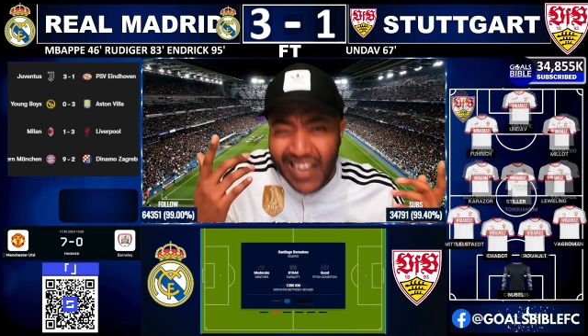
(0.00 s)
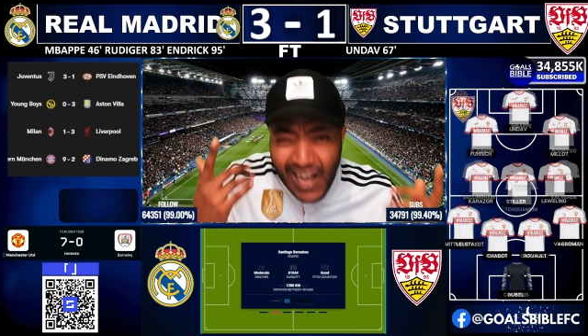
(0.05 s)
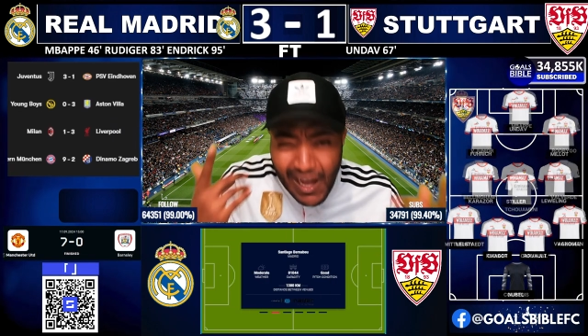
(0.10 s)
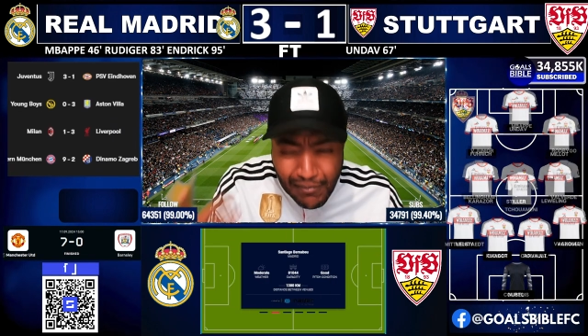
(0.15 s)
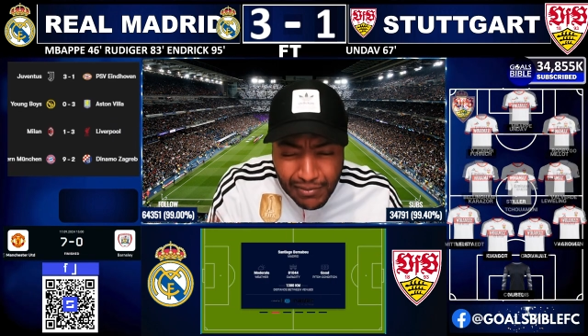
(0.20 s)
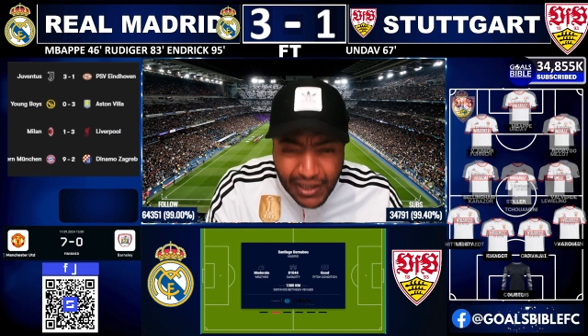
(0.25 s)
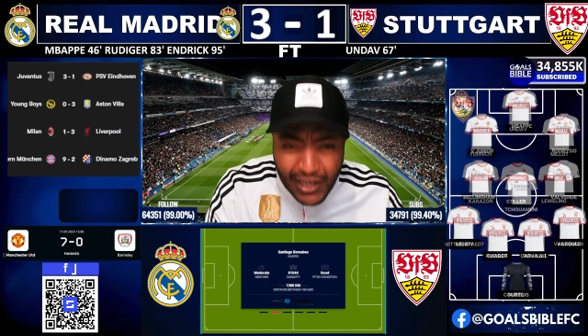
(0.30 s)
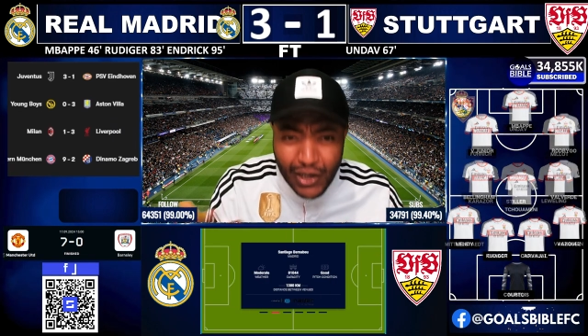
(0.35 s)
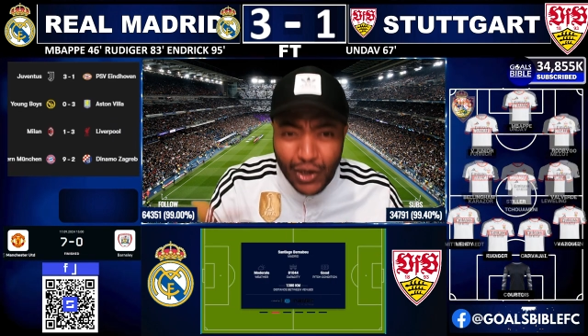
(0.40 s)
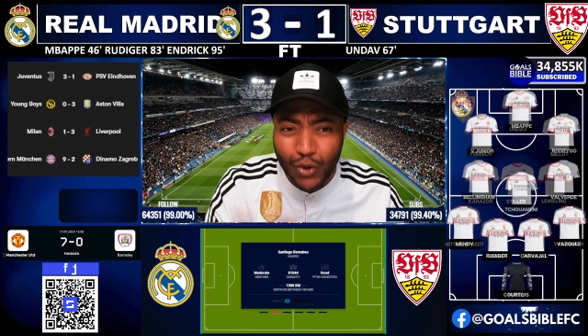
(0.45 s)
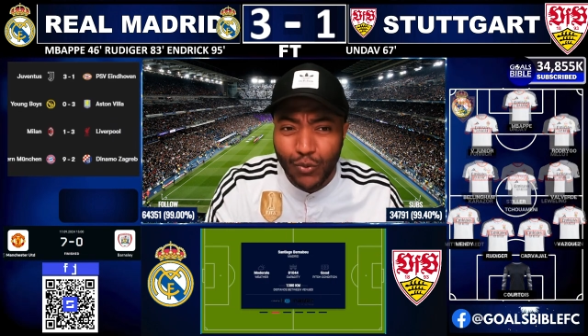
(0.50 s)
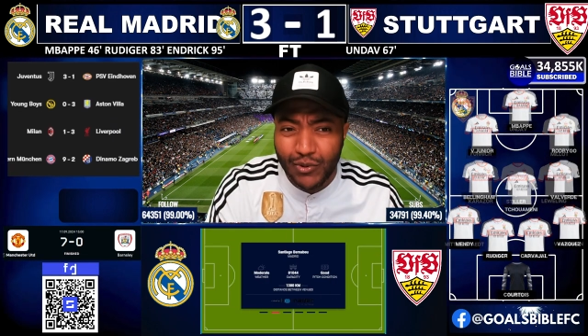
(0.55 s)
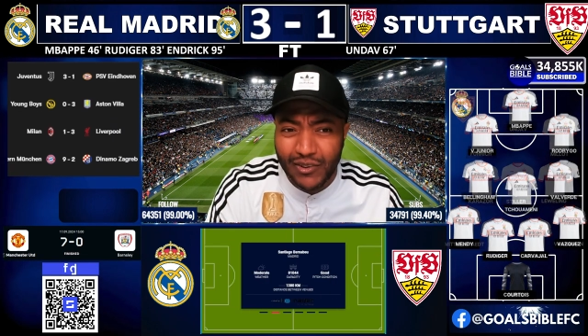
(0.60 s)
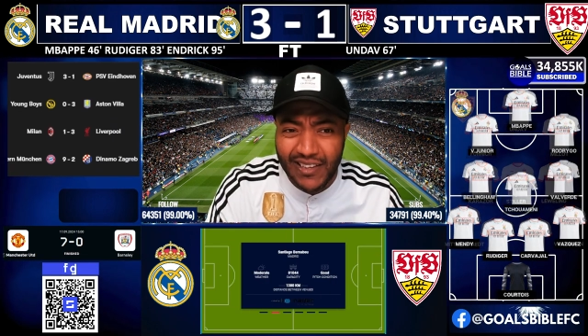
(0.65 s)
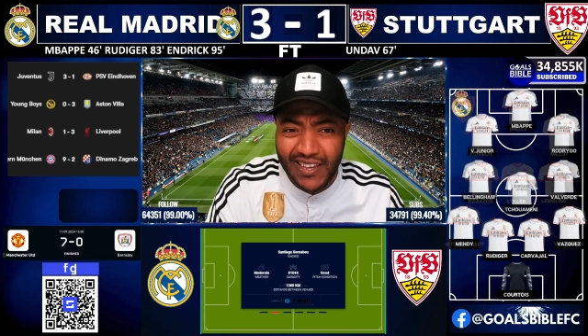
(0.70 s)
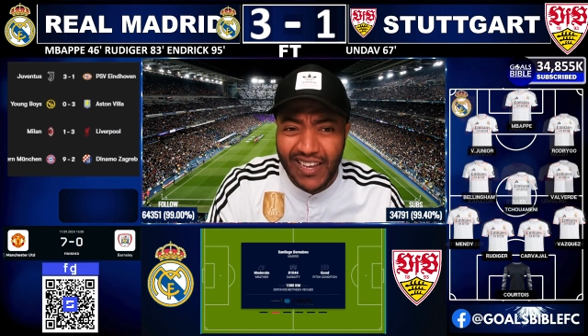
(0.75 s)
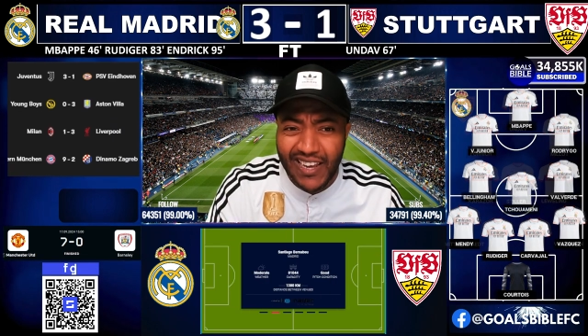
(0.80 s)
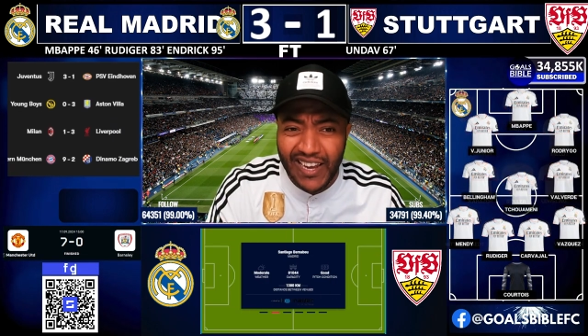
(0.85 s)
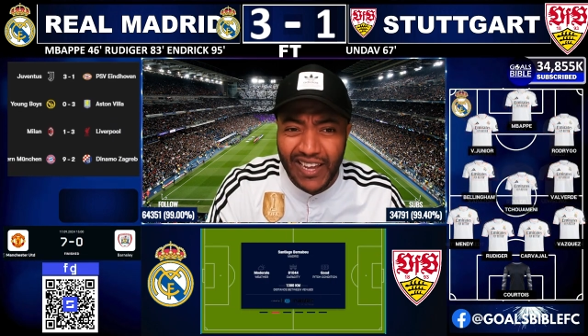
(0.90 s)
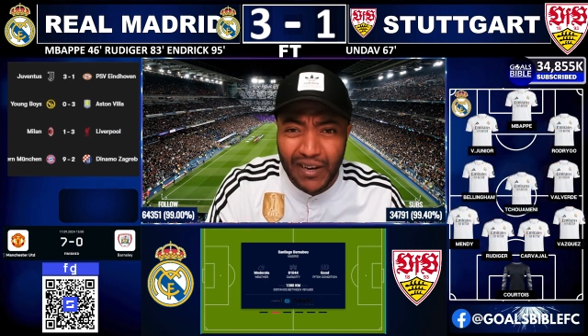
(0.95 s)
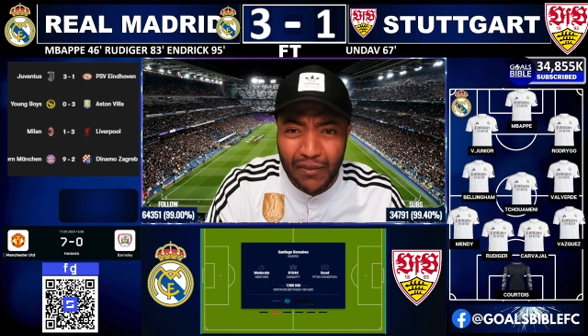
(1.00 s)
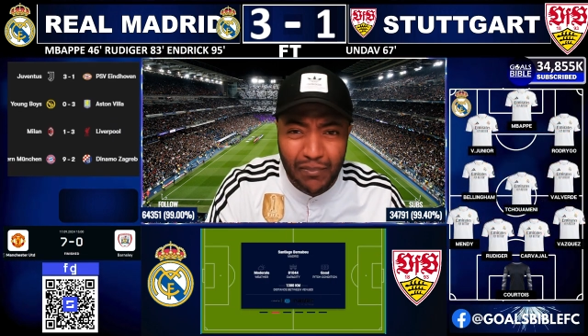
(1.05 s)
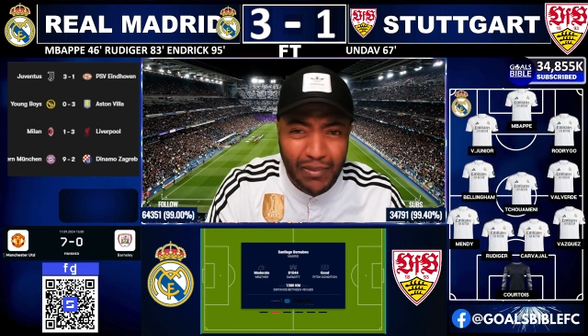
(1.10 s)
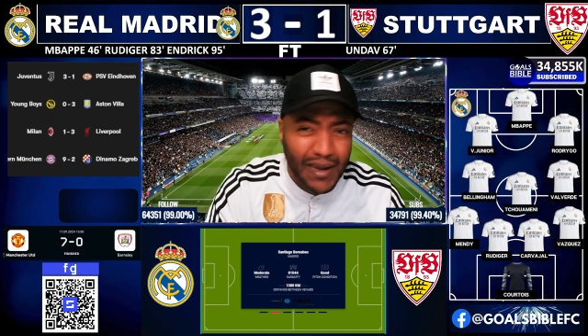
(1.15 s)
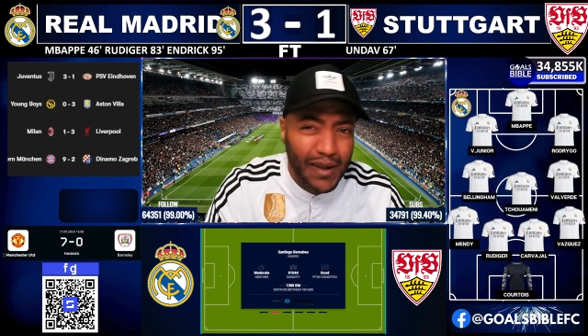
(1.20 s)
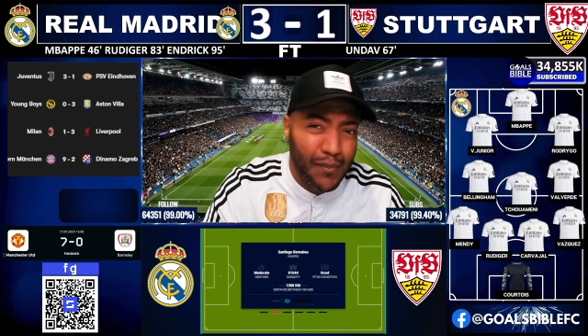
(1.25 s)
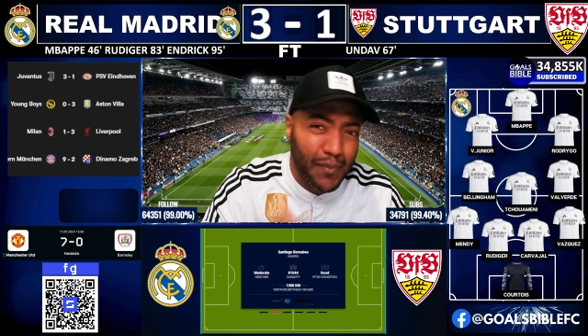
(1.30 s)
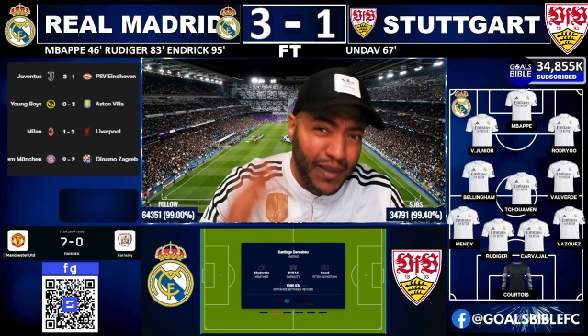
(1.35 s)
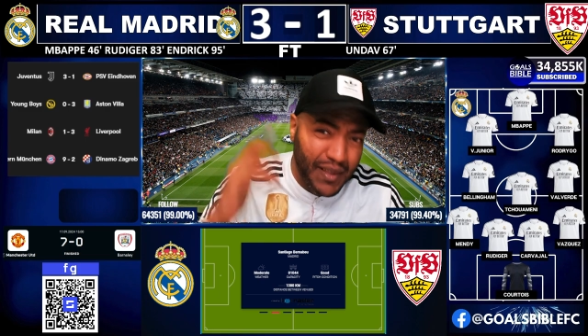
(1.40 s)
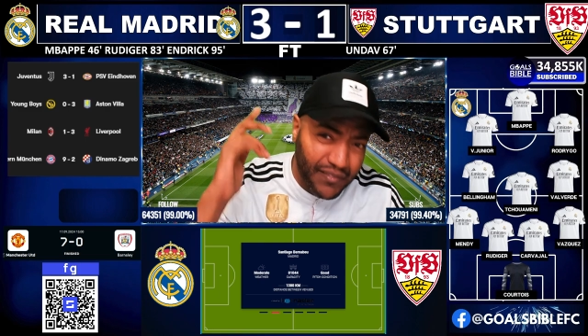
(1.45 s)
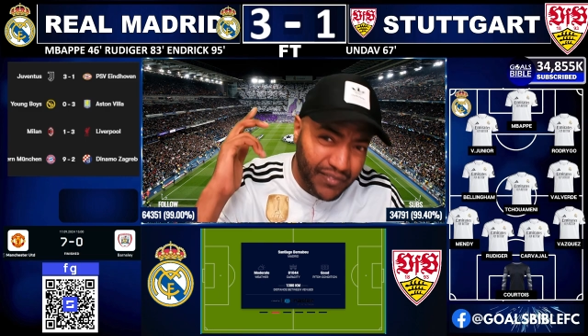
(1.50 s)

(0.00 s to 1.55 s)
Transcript: I'm gonna go with Kylian Mbappe.